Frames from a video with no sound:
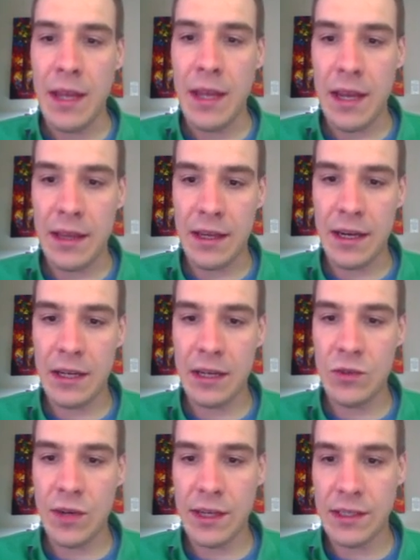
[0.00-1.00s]
the
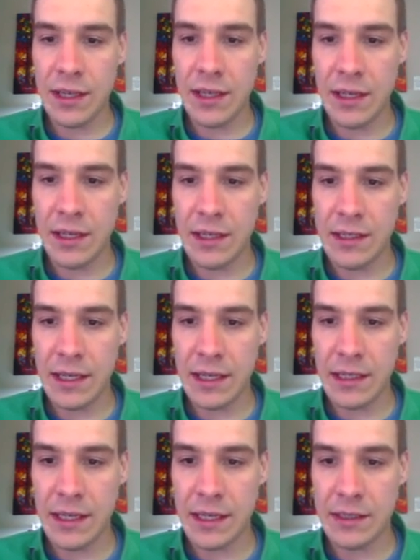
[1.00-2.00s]
hydroxide is
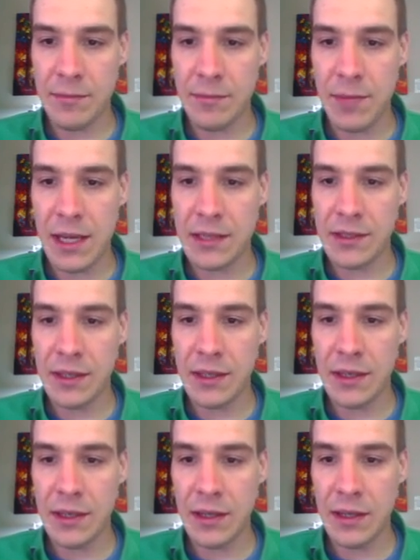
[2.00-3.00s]
acting as a base
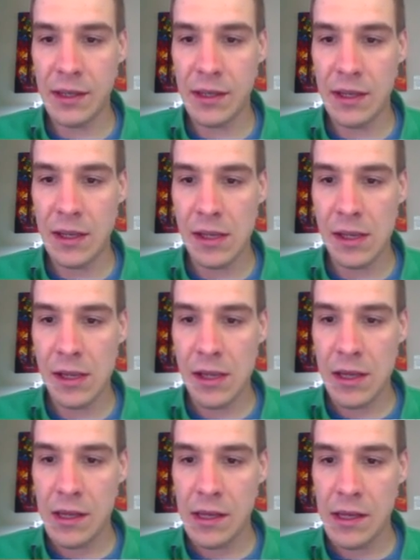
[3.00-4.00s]

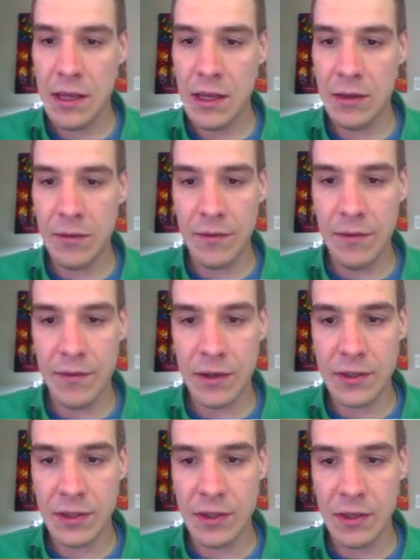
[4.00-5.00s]
in the
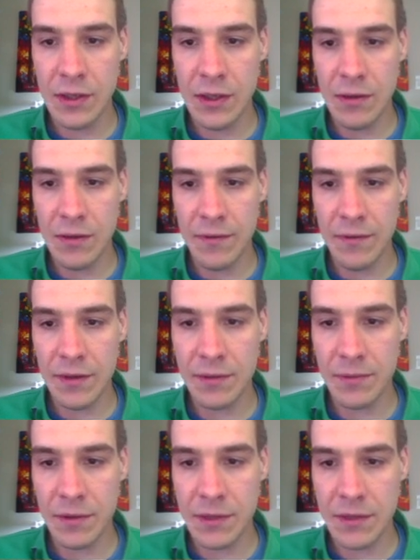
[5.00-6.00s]
reverse
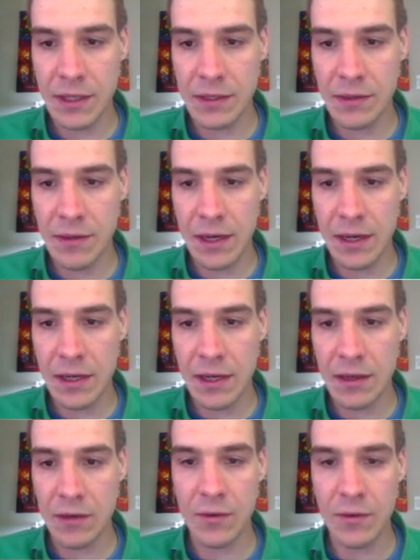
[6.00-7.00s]
process, right?
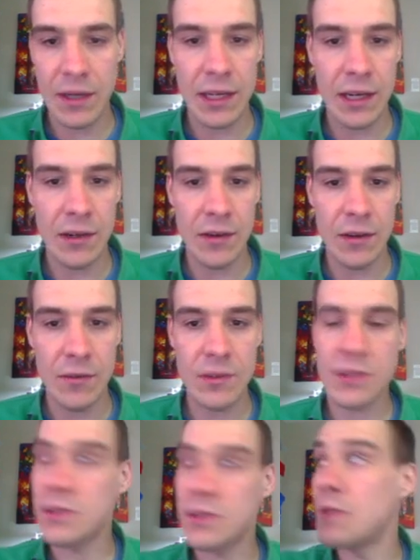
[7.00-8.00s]
In the green arrow,
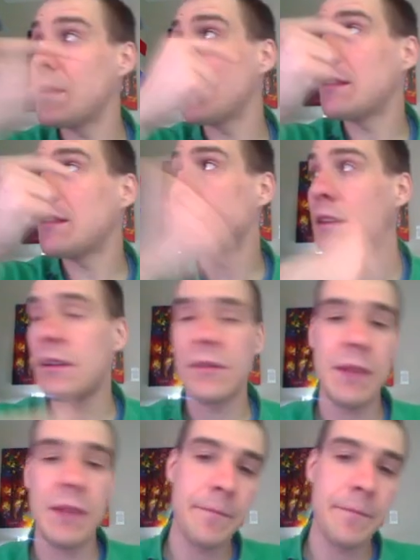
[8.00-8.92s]
which is going the other way.